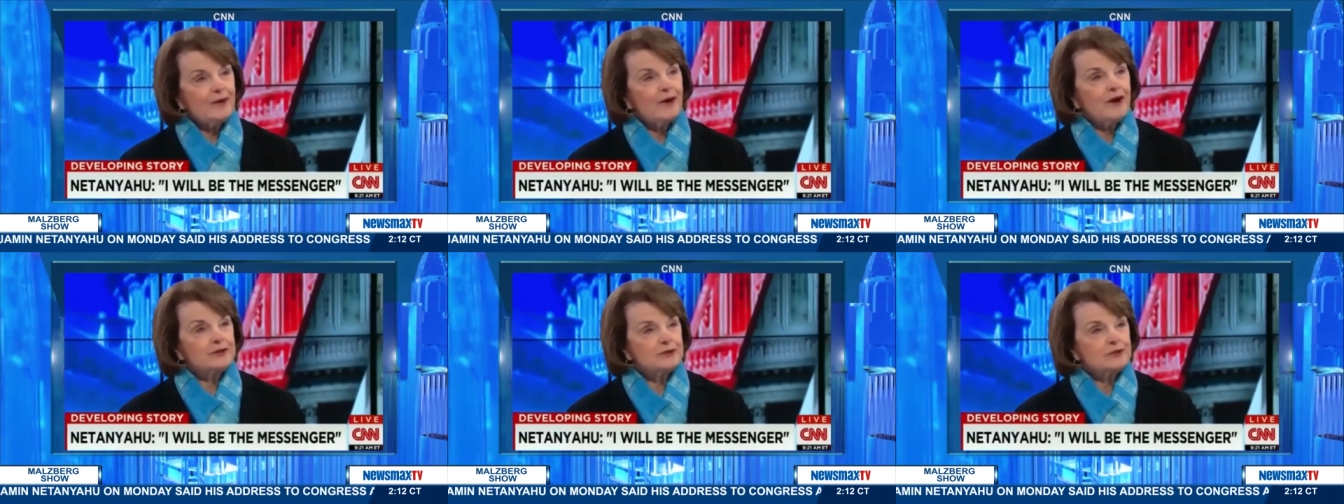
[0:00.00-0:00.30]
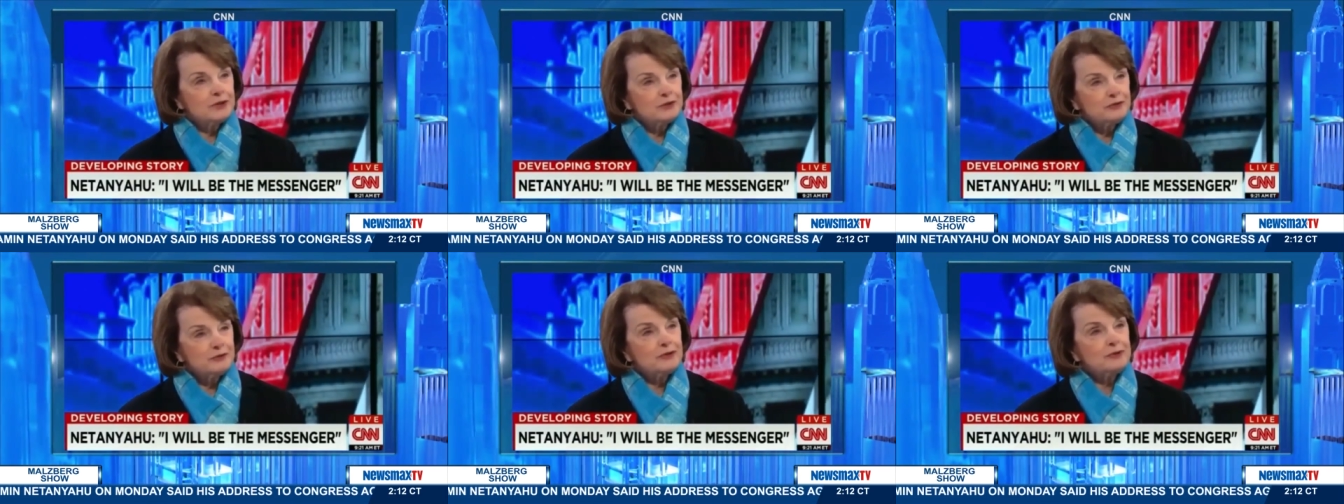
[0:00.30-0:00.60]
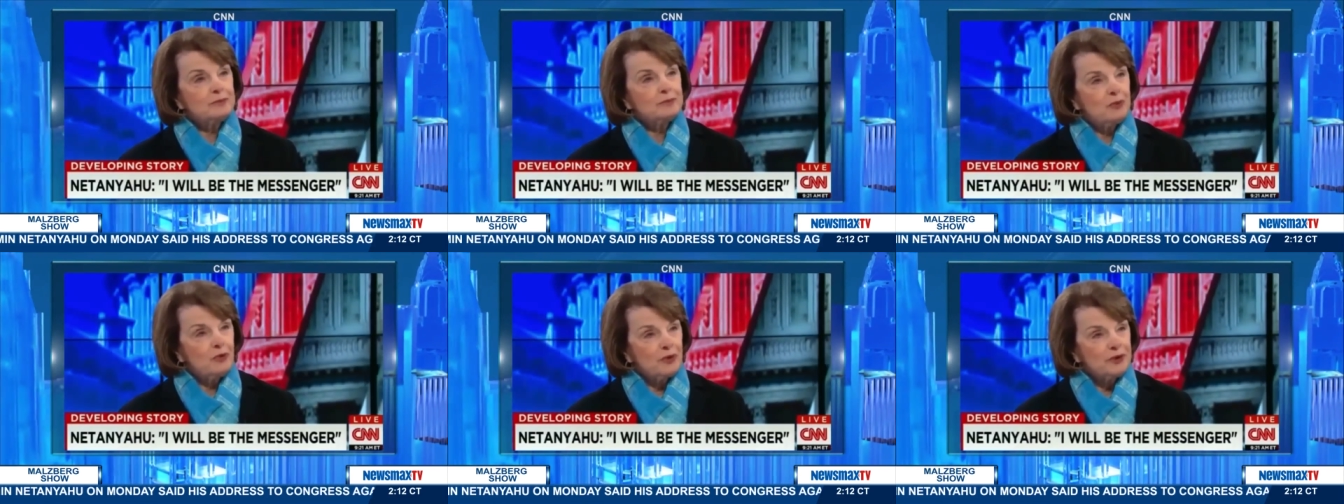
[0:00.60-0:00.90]
There are
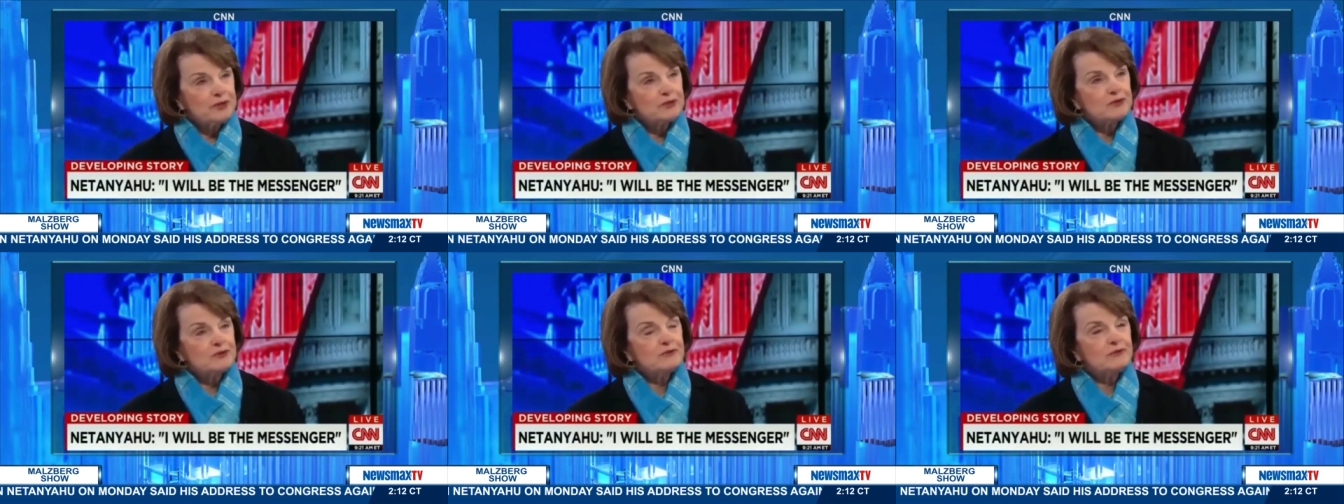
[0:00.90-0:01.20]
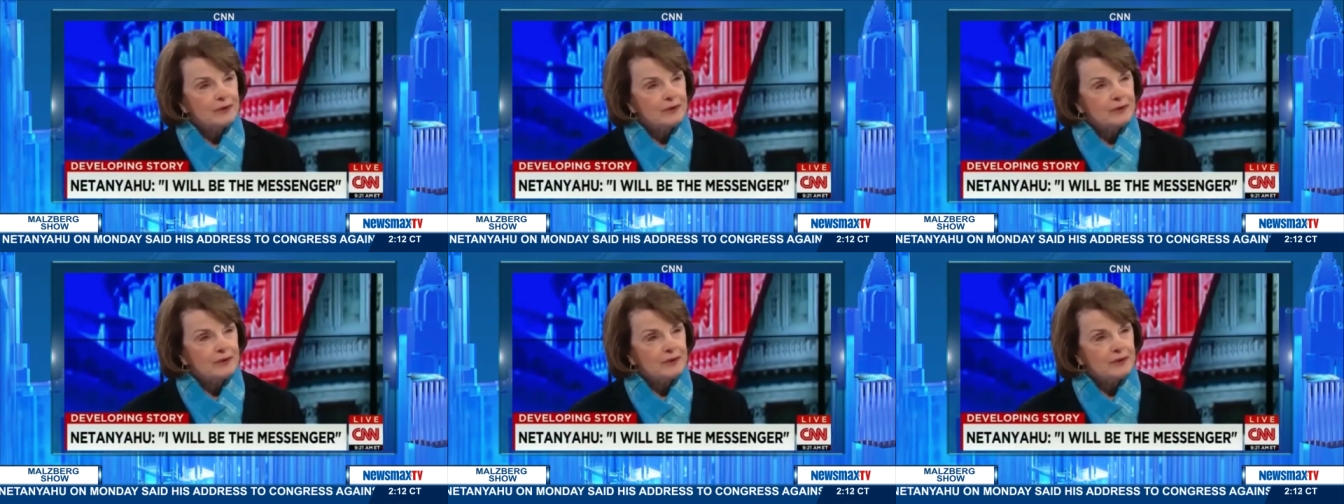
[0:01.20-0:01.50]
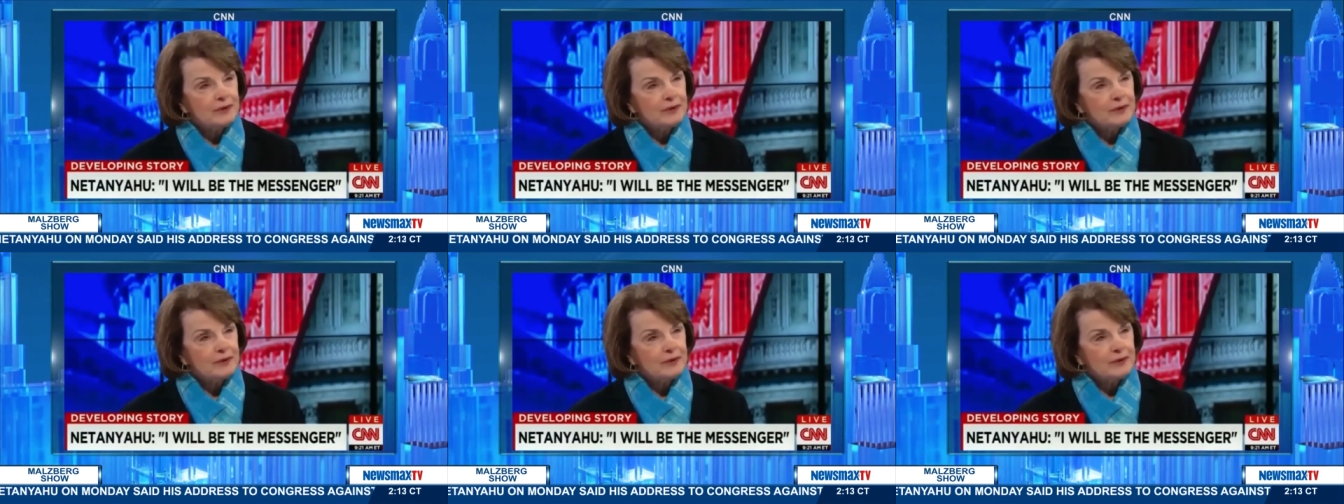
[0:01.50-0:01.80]
different points
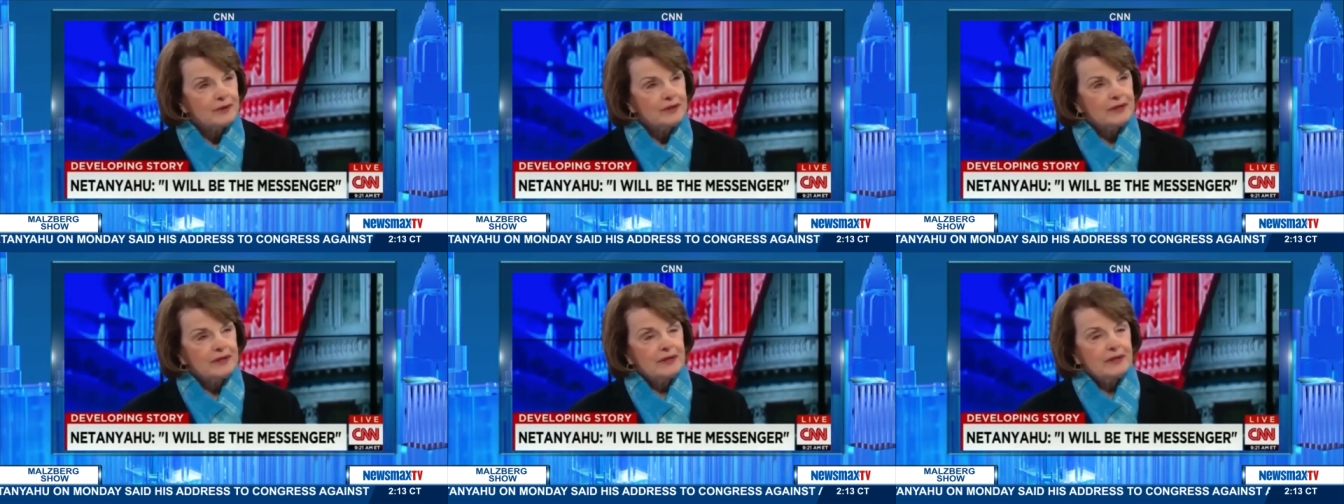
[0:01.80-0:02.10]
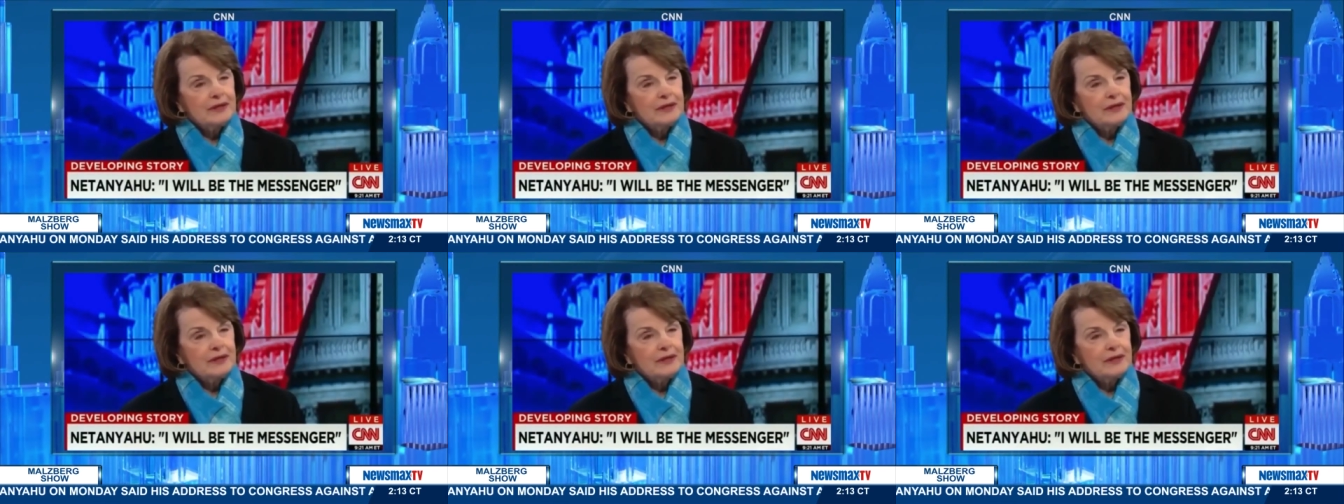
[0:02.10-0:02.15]
of view.